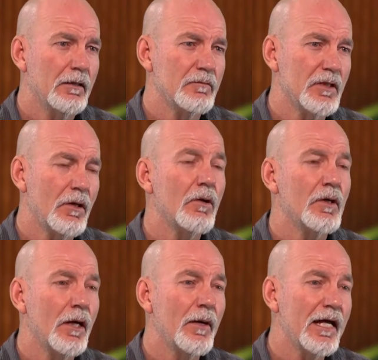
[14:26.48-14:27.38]
So I'll
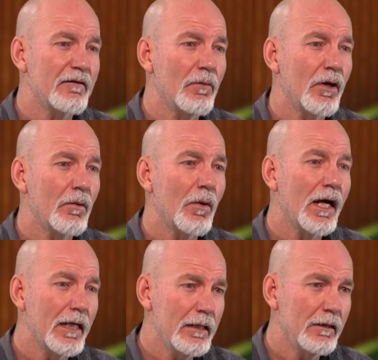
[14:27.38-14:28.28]
go out of my
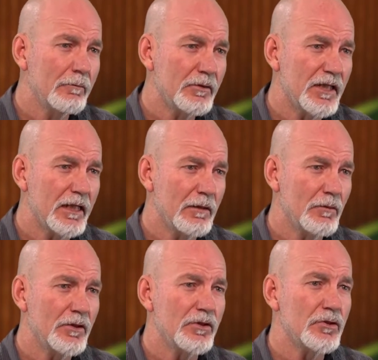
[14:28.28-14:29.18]
way, particularly
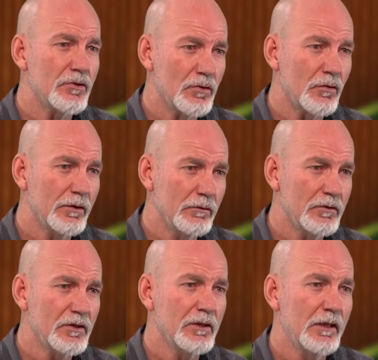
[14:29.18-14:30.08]
with the
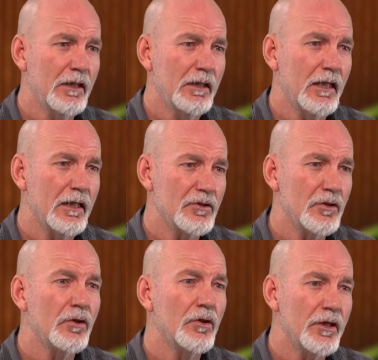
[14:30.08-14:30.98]
tutorials,
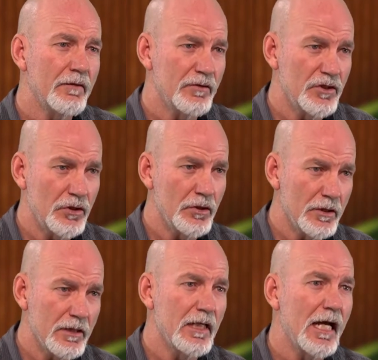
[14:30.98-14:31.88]
to learn every
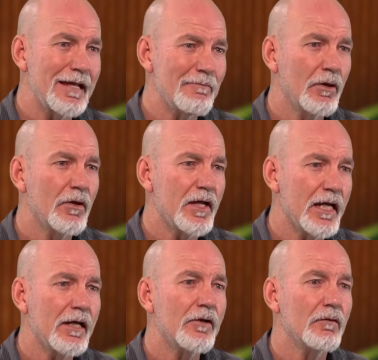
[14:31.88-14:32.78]
student's name by
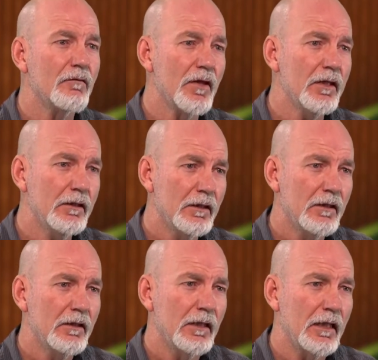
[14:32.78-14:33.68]
the end of the
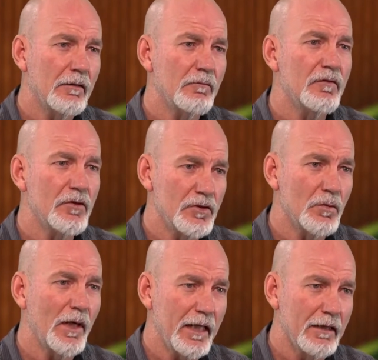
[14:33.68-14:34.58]
first
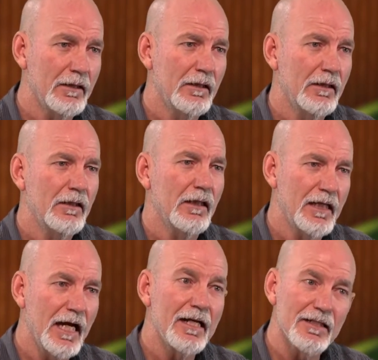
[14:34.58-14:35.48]
week.
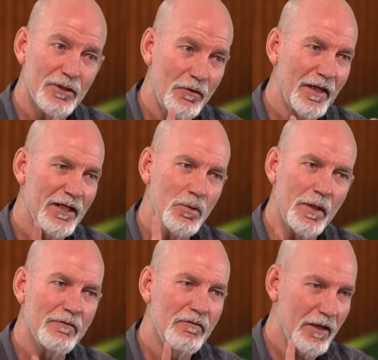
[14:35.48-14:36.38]
Again, it's got that
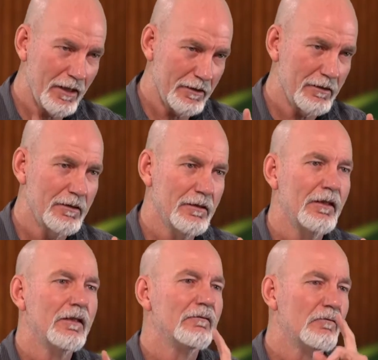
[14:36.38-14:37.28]
twin focus,
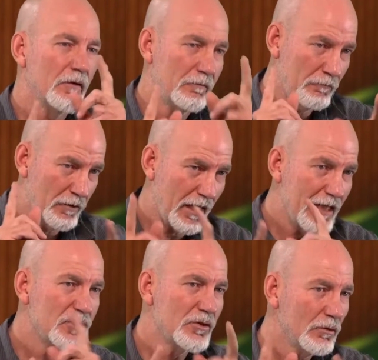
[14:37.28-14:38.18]

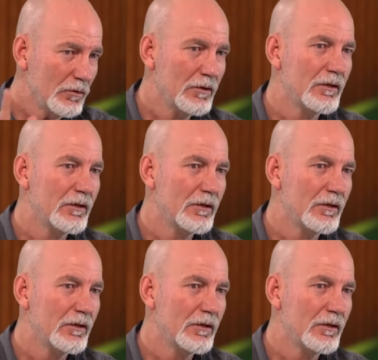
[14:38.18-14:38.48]
relational